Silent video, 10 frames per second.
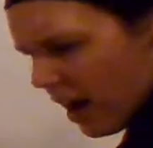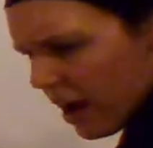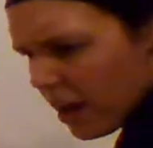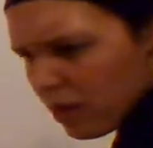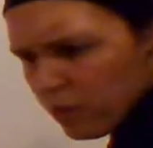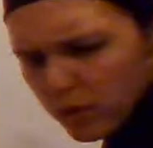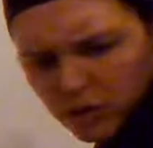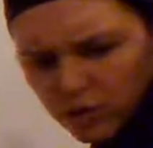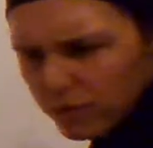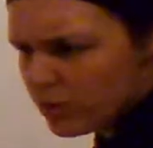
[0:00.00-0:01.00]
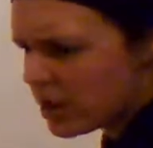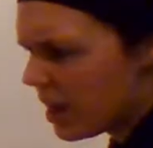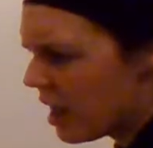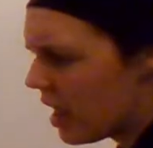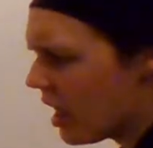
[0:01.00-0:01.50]
I were to
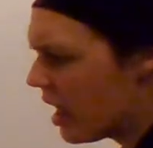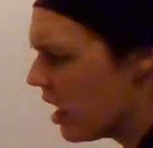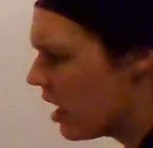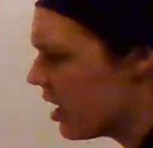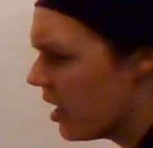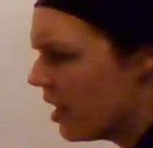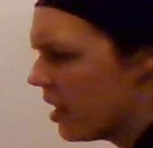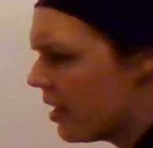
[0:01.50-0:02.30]
take,